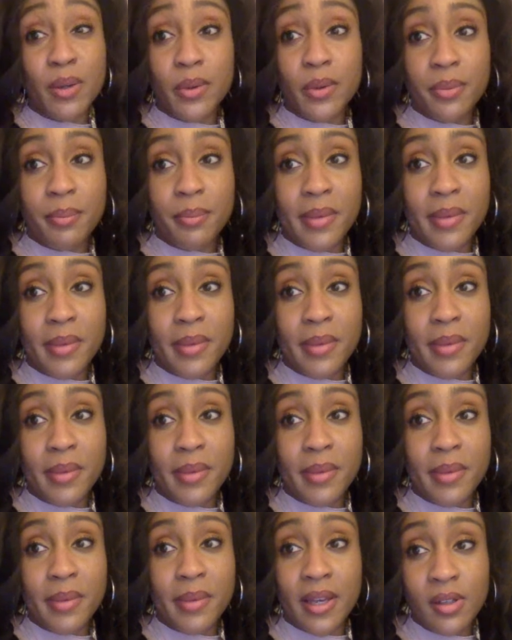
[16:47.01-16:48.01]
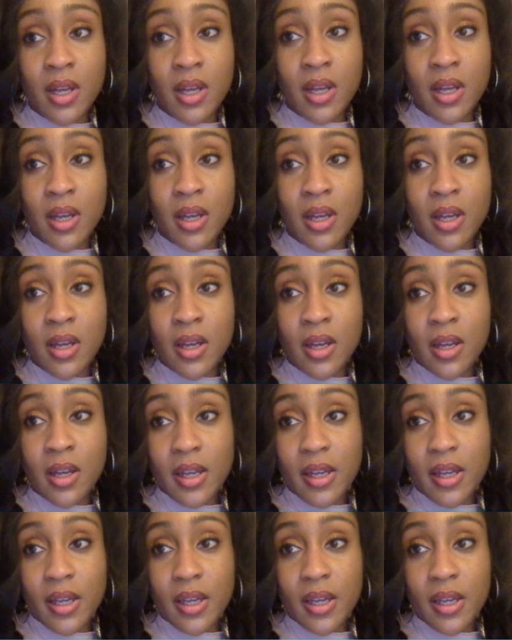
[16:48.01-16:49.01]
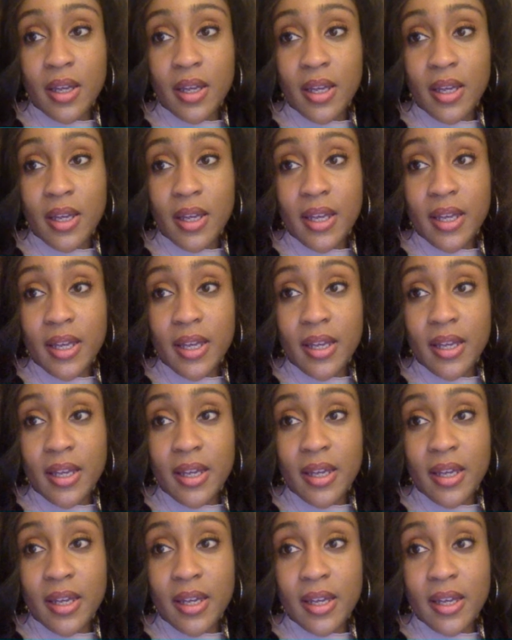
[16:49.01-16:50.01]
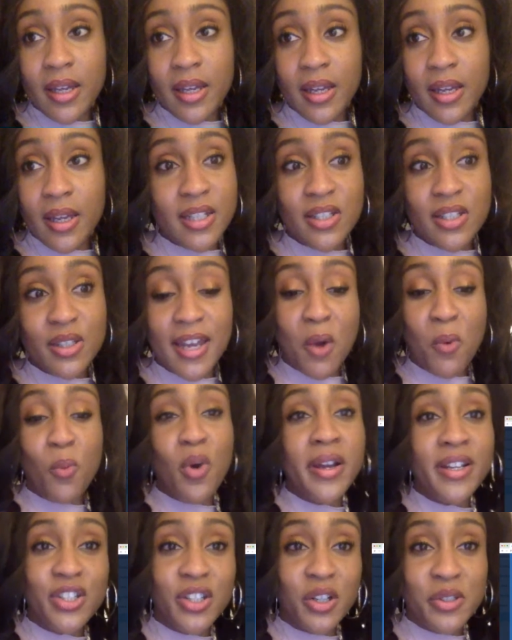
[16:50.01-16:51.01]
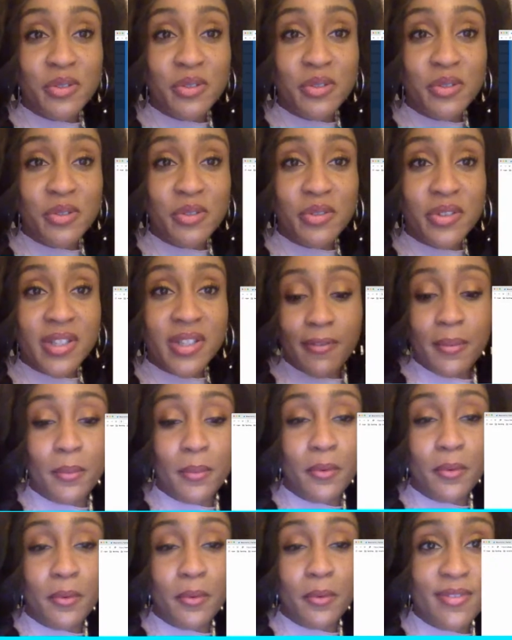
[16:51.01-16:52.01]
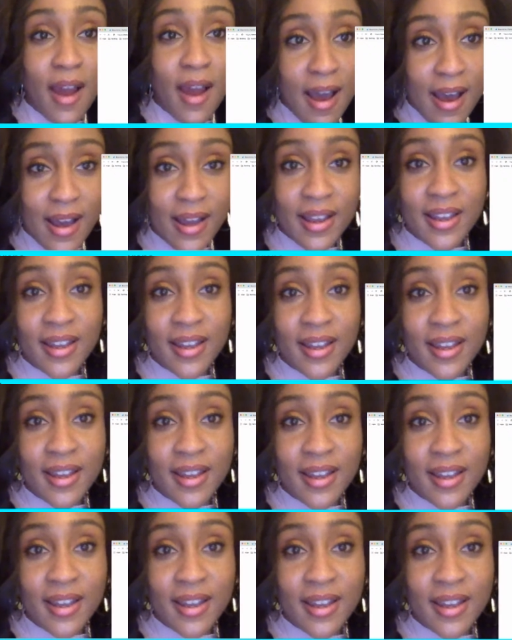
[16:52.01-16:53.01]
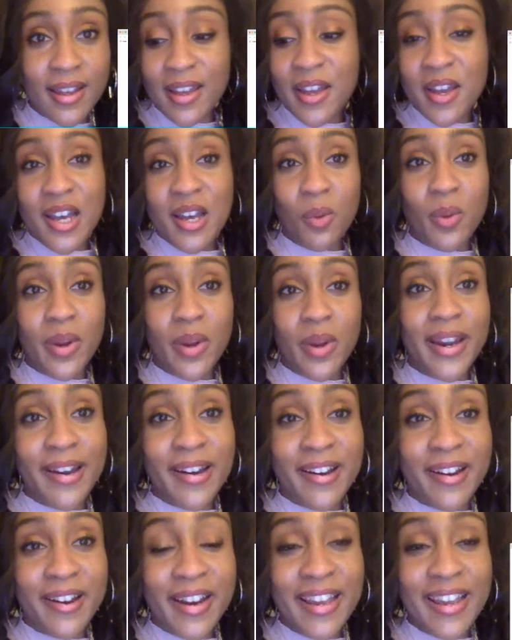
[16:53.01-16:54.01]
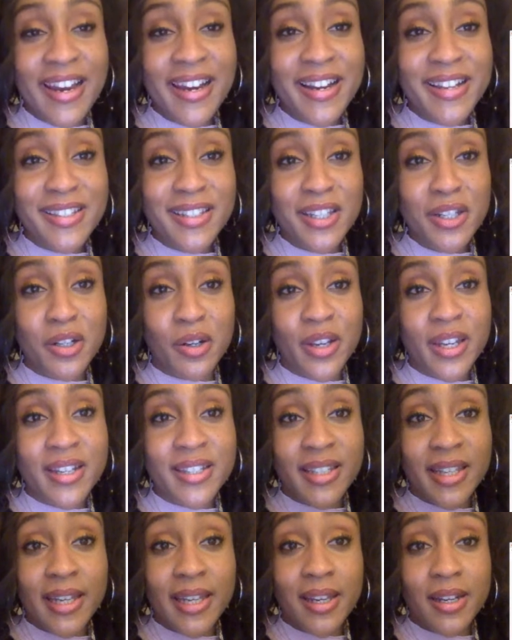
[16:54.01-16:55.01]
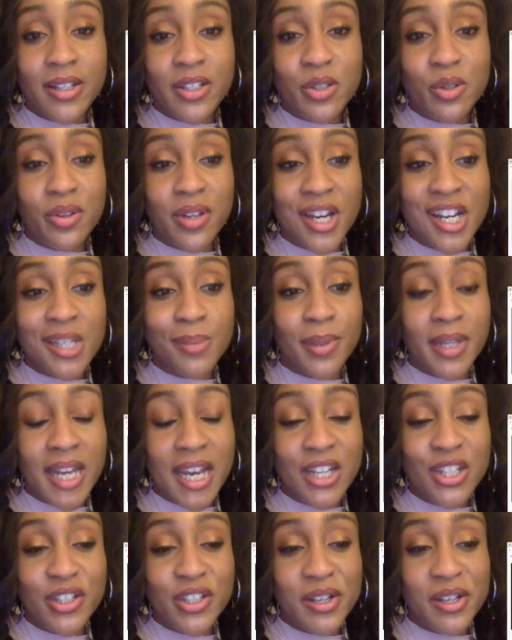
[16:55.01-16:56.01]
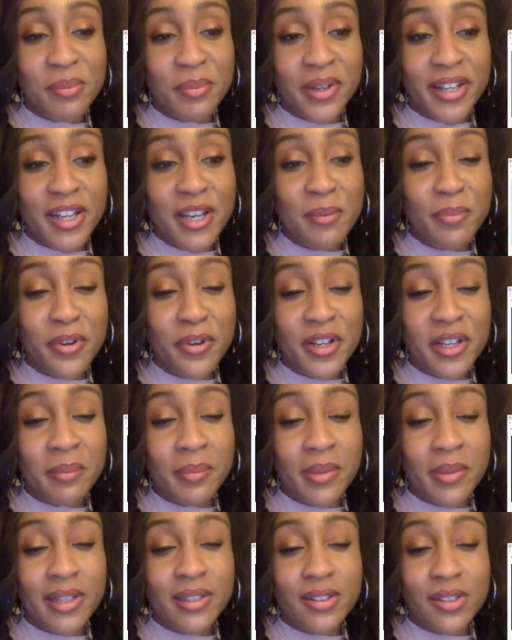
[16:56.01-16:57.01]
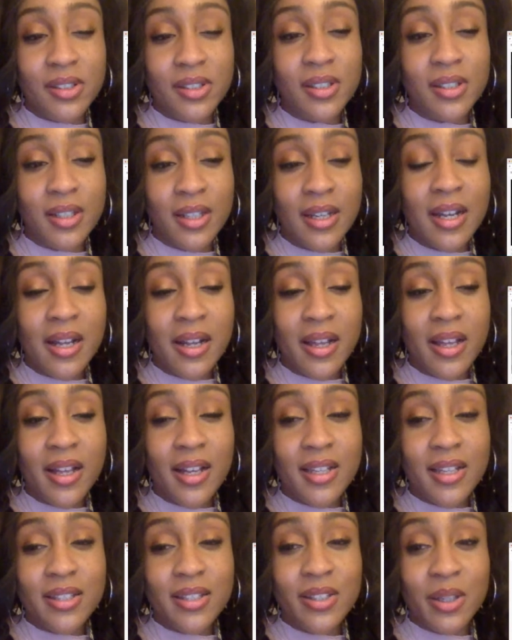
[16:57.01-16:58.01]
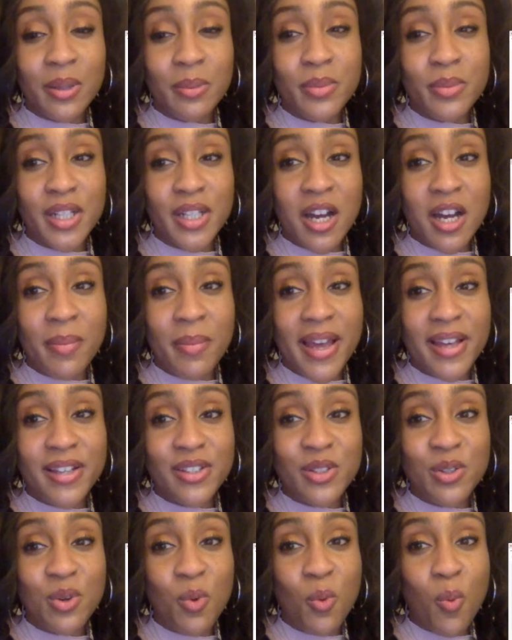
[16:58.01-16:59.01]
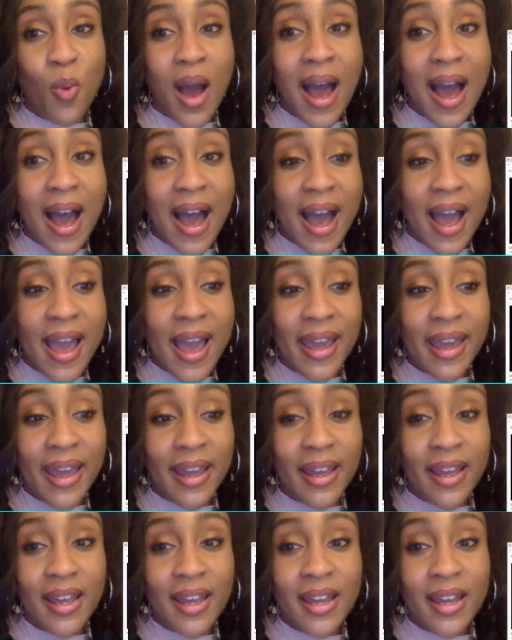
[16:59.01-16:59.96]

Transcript: It's just really risky. And I want to show you this skit from Chris Rock where he doesn't get into the explanation, but he pretty much sums it up as to why